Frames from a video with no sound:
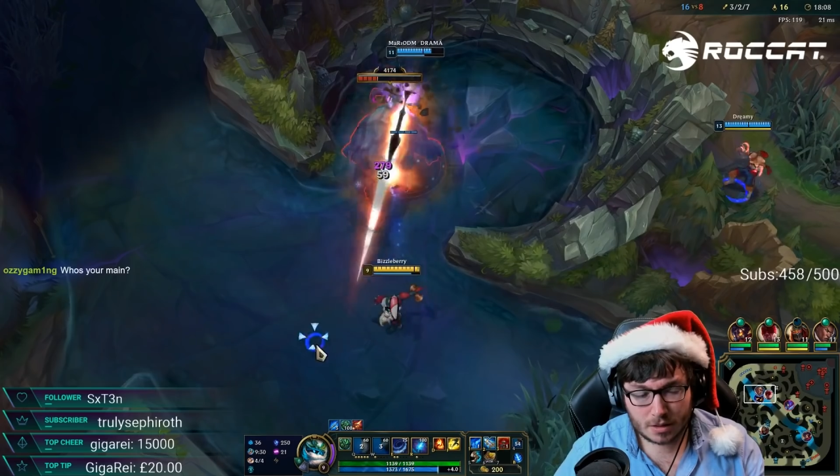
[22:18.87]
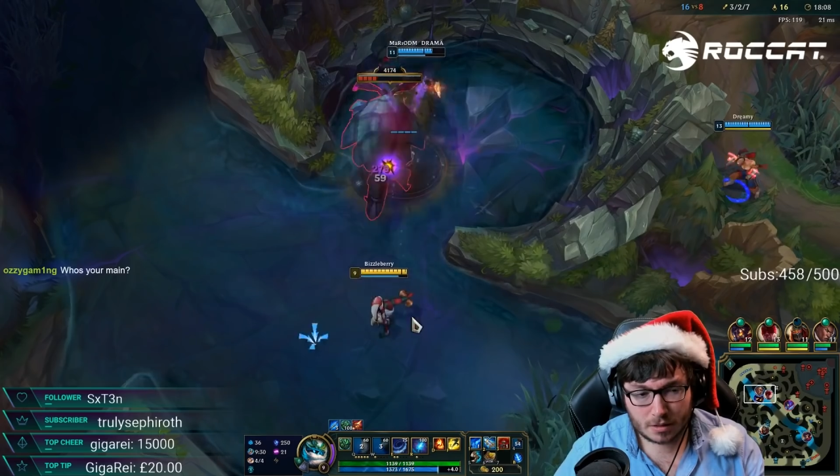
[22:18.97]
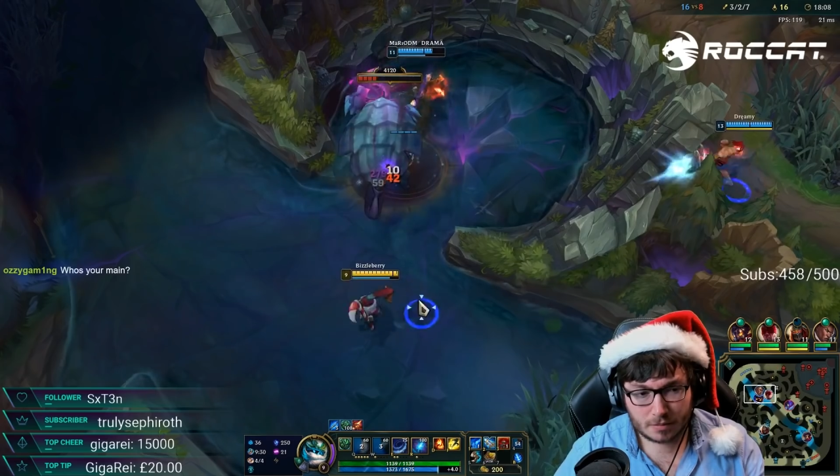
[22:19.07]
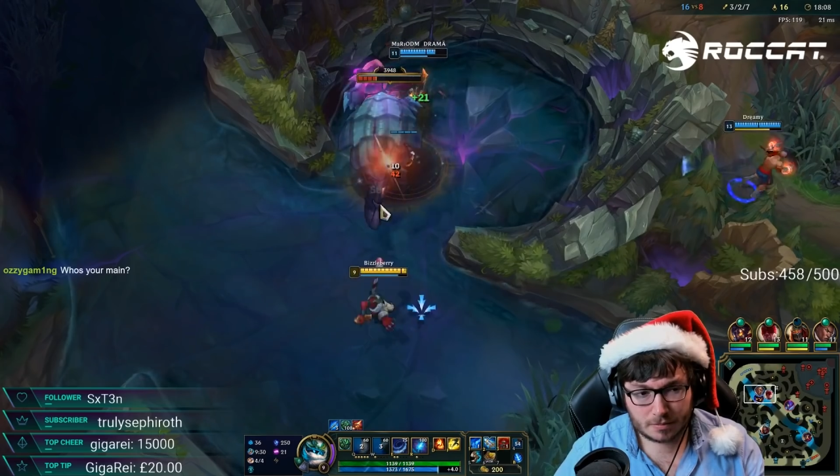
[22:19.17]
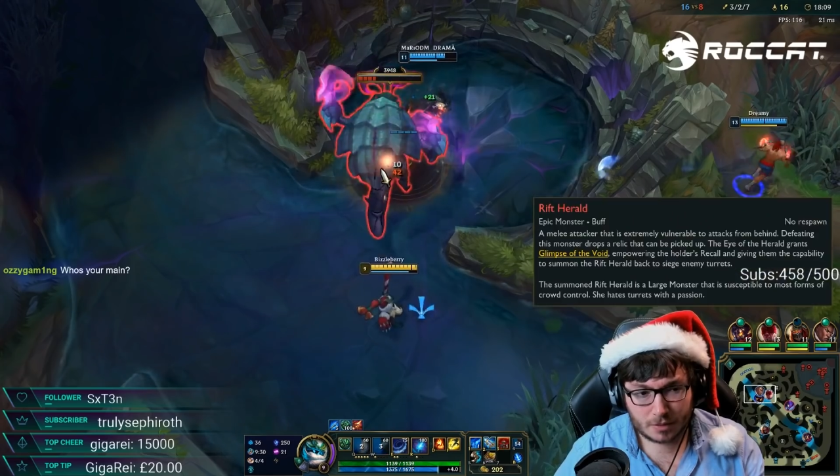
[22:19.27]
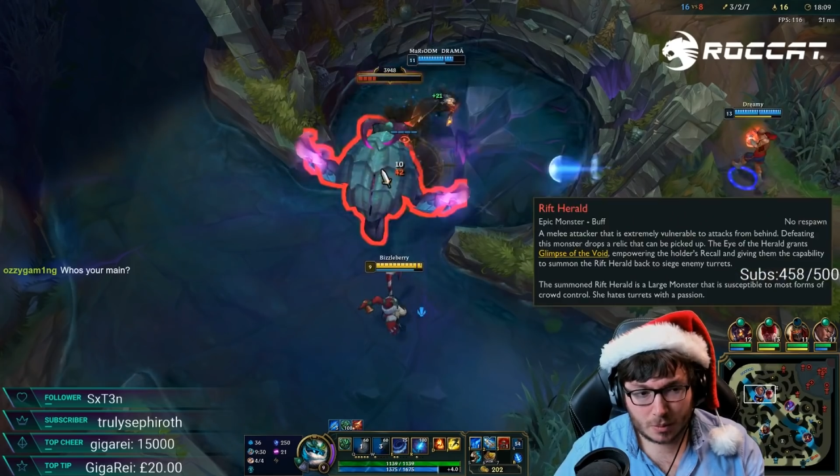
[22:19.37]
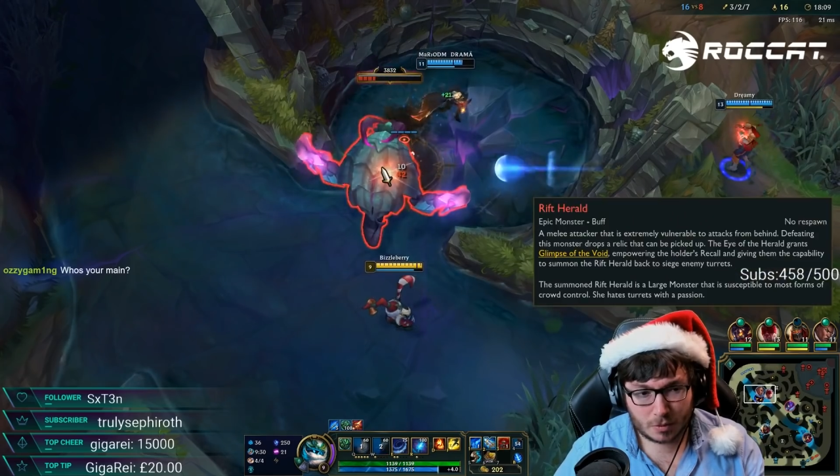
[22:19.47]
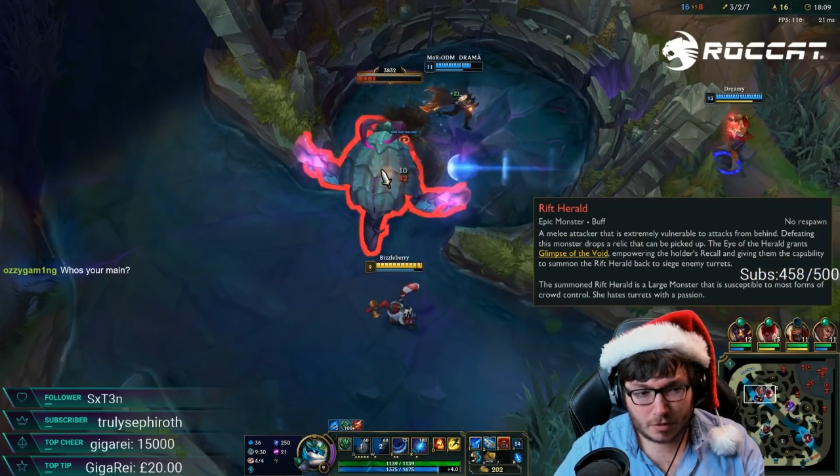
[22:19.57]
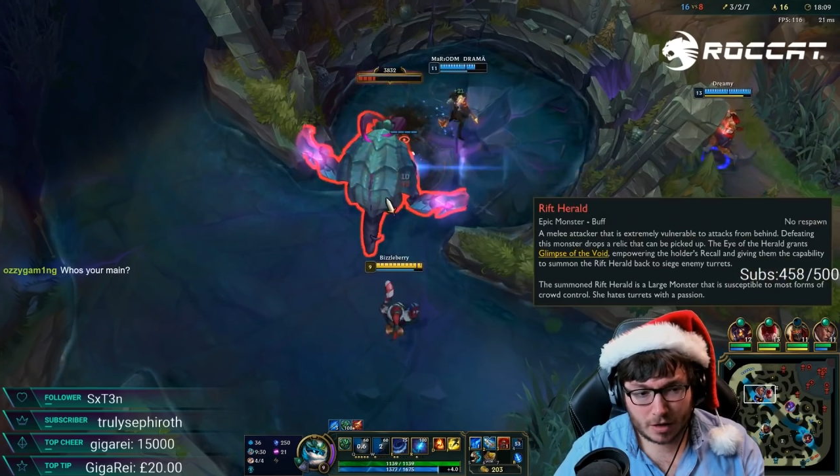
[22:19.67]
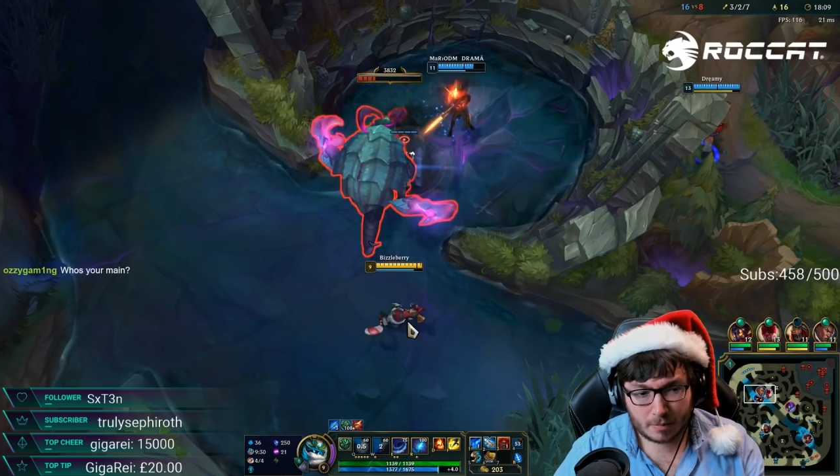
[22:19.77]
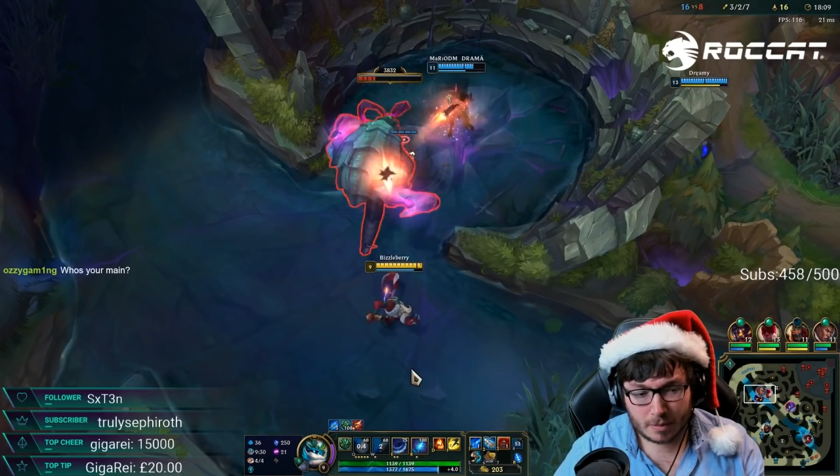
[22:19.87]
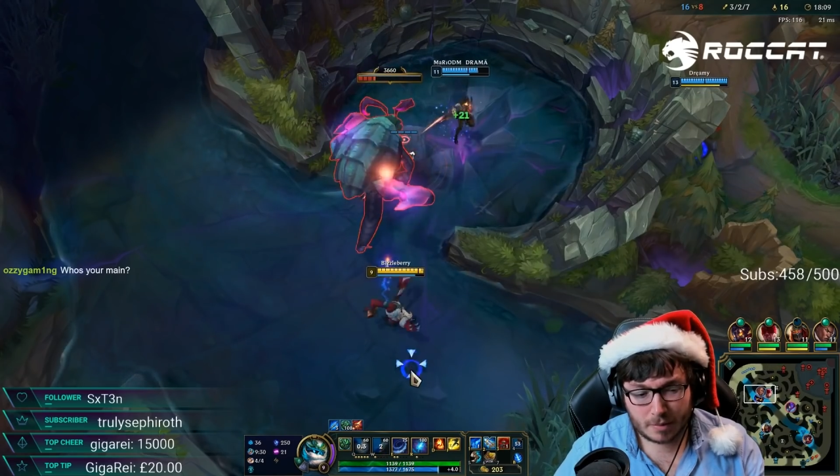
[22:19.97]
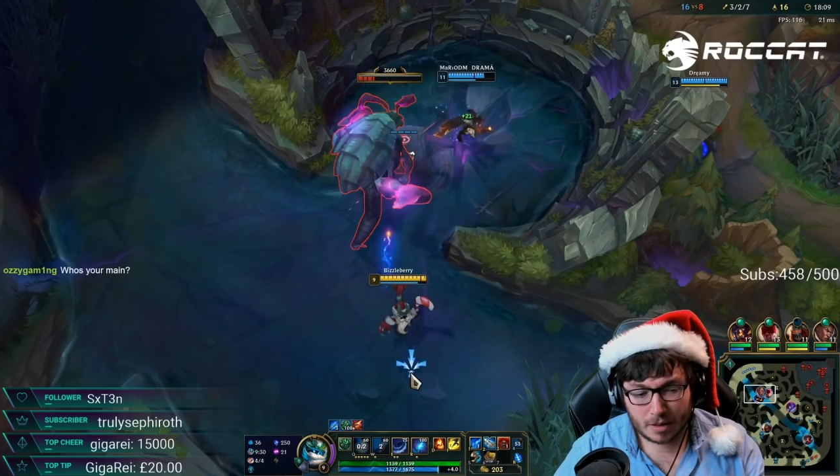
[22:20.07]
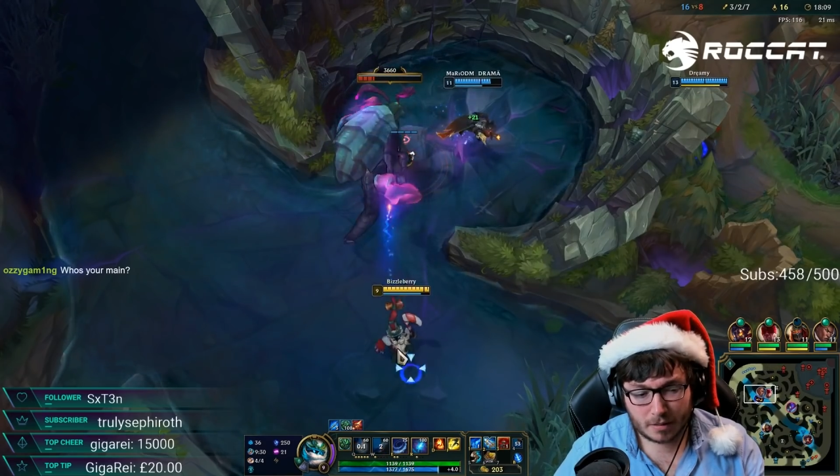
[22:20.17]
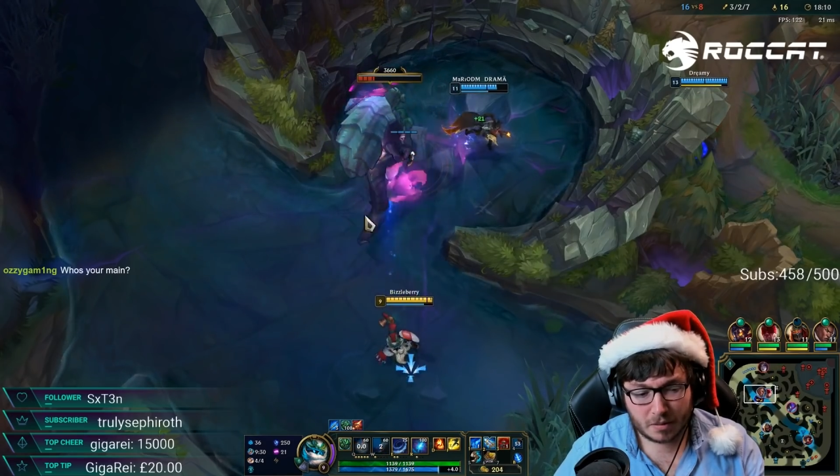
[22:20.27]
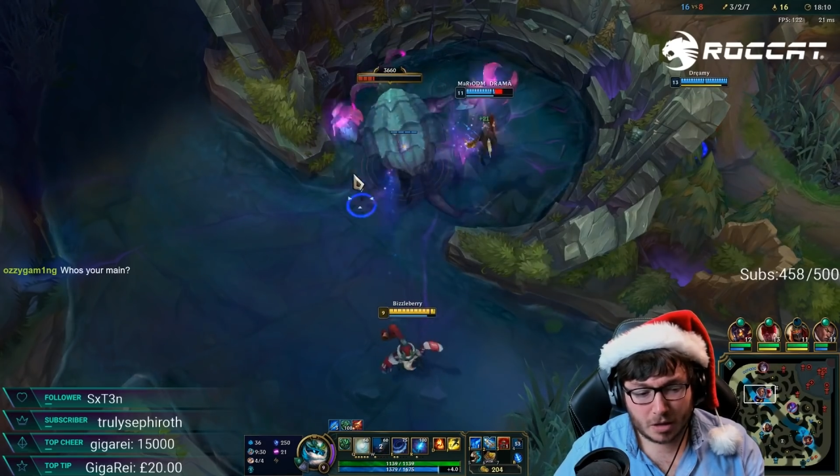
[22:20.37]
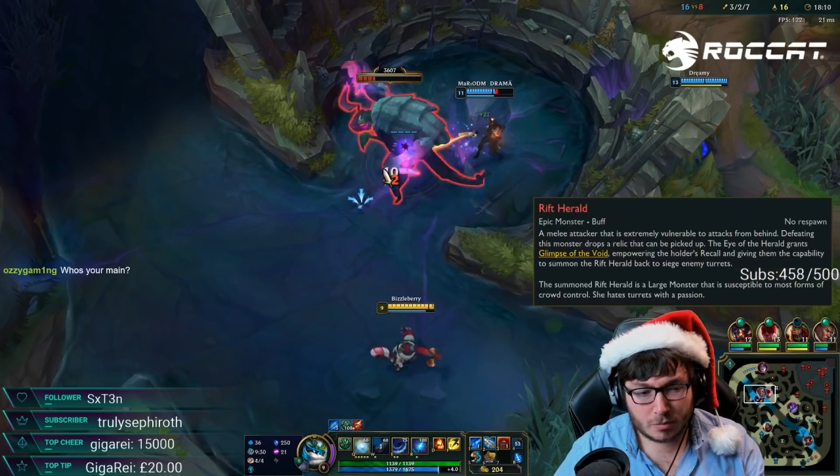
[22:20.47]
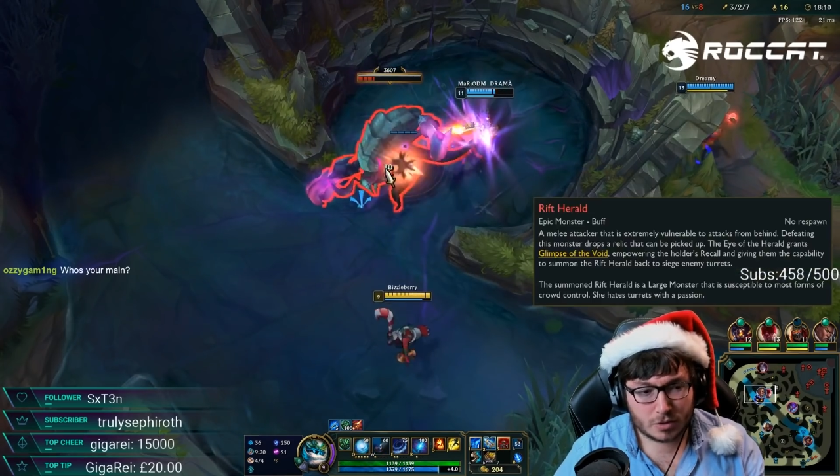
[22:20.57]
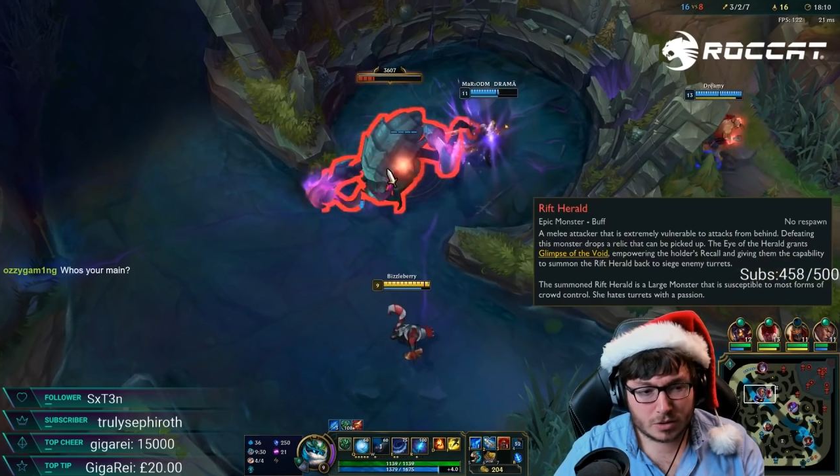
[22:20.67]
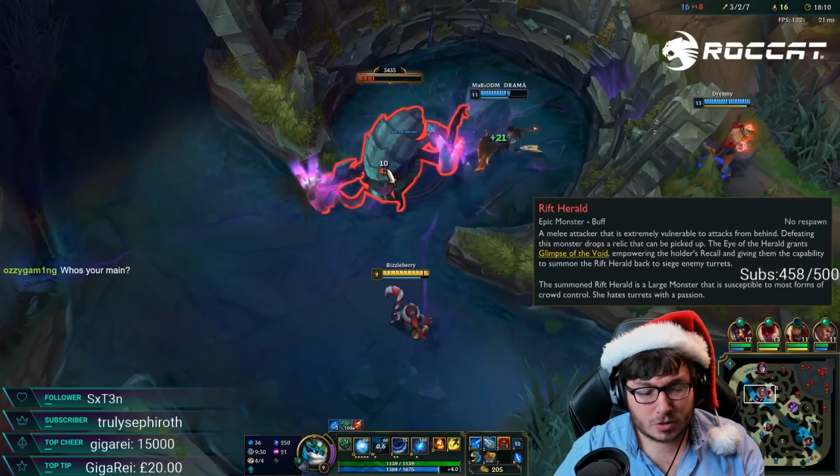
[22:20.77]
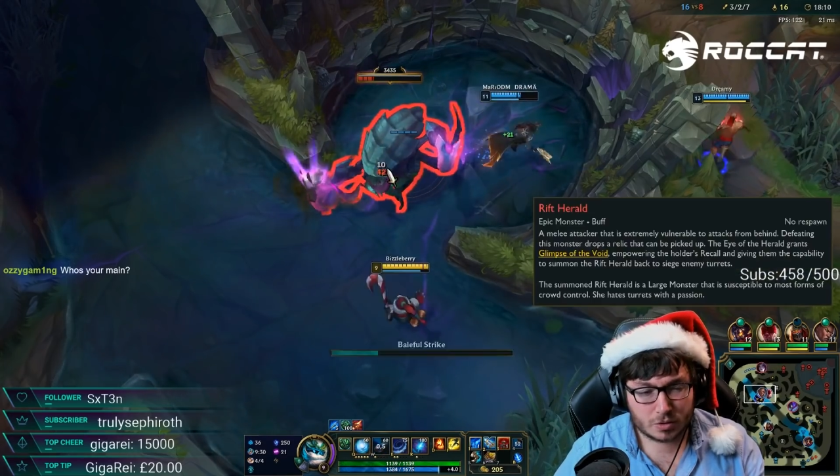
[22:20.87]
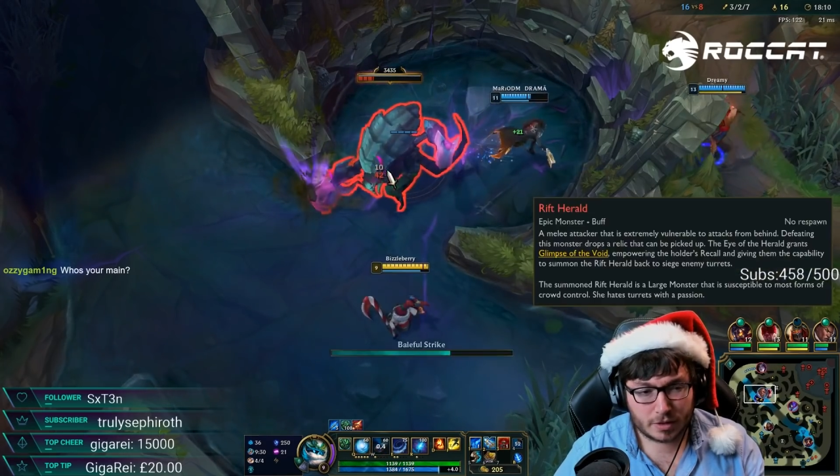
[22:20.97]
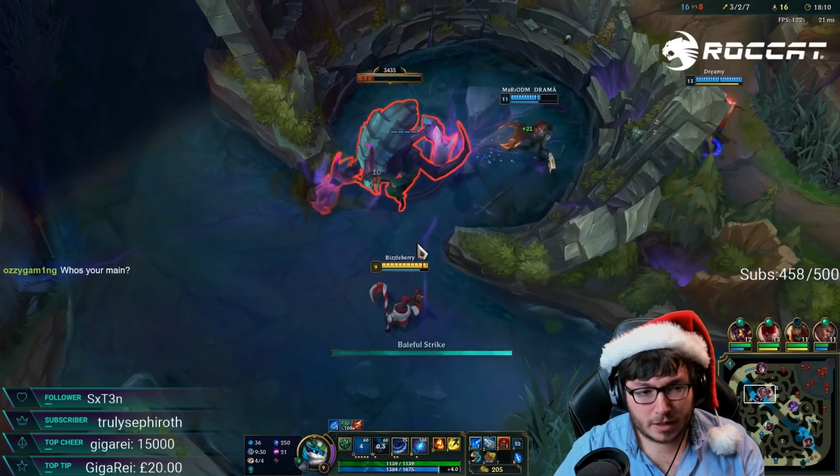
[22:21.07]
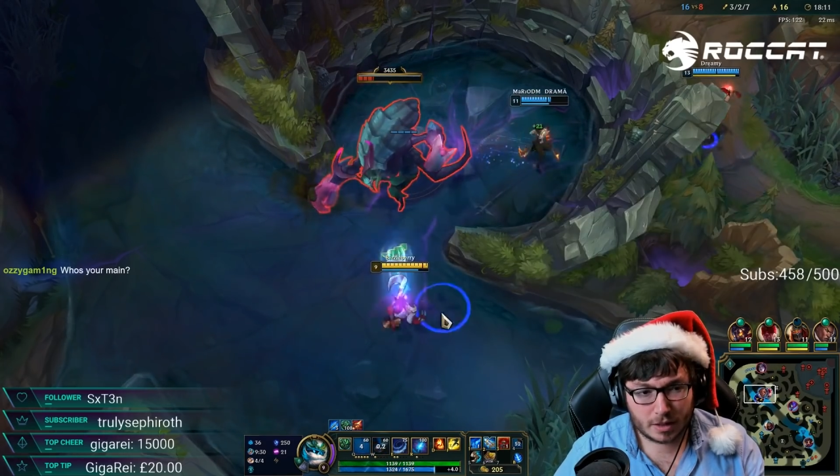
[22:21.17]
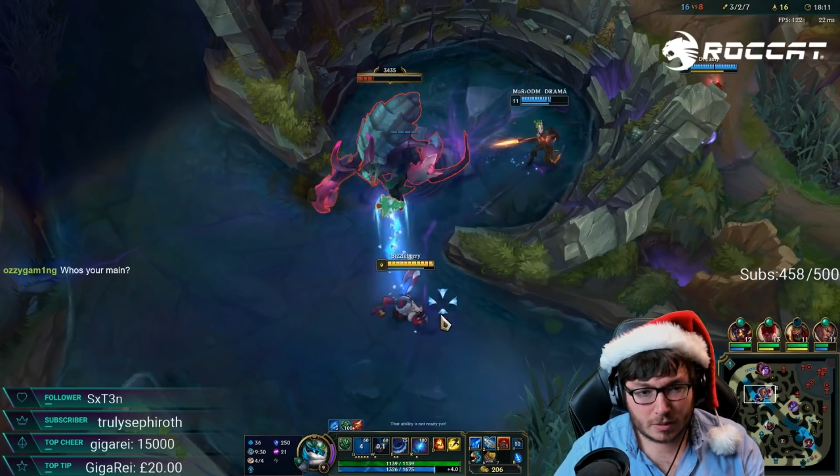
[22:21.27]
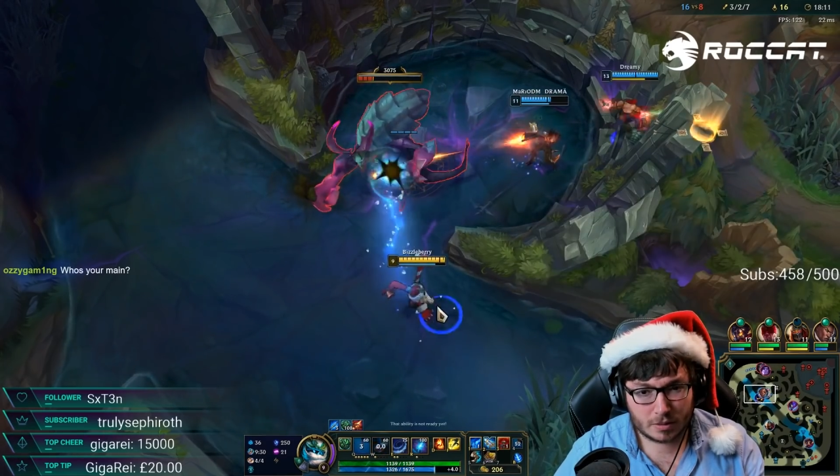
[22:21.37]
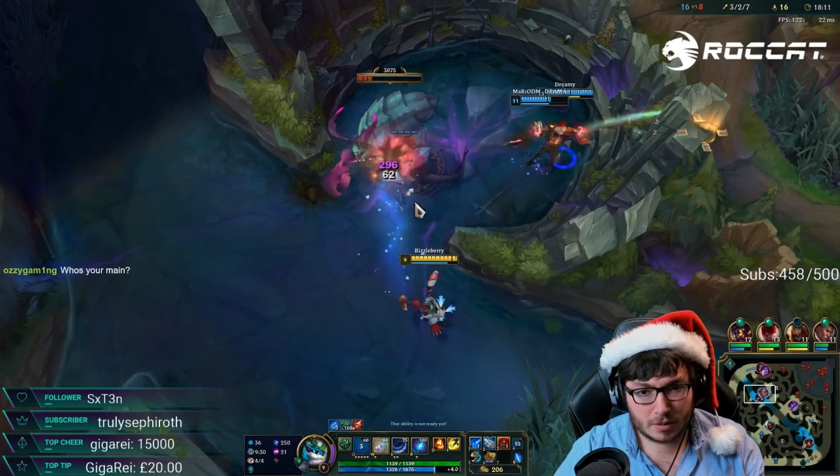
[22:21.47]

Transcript: I wouldn't recommend playing Karma at all right now.